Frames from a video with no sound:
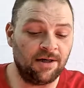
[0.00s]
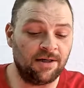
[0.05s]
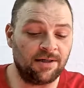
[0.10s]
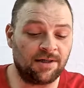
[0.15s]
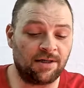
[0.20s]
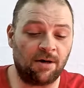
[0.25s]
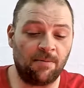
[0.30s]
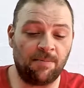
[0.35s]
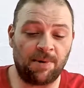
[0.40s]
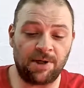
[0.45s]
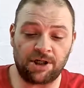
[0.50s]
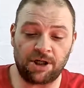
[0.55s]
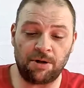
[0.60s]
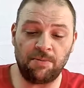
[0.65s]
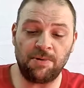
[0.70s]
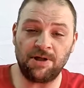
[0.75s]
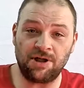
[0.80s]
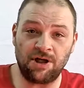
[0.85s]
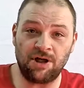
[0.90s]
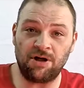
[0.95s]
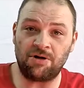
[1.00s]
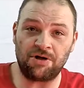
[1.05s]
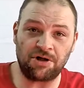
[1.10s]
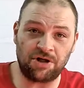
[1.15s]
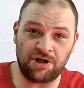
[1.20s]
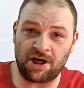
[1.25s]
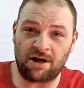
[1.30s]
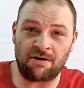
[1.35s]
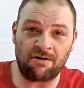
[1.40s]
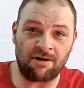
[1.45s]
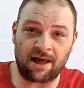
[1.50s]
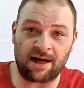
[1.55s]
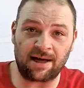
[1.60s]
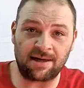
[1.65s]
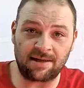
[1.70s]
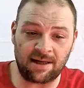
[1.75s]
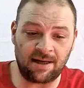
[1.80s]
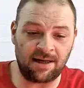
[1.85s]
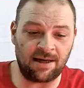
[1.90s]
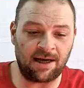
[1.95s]
So, but she was, you know, generally like a
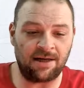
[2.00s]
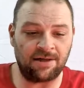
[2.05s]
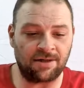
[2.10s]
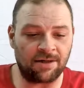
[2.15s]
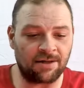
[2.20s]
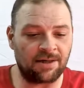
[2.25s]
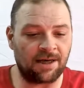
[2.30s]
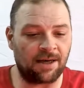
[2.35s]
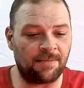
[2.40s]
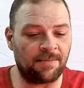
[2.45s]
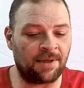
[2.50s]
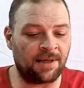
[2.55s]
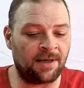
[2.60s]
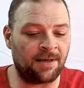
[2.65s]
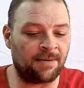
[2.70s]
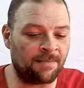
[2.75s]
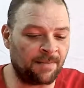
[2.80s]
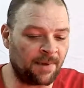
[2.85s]
teenager type of thing.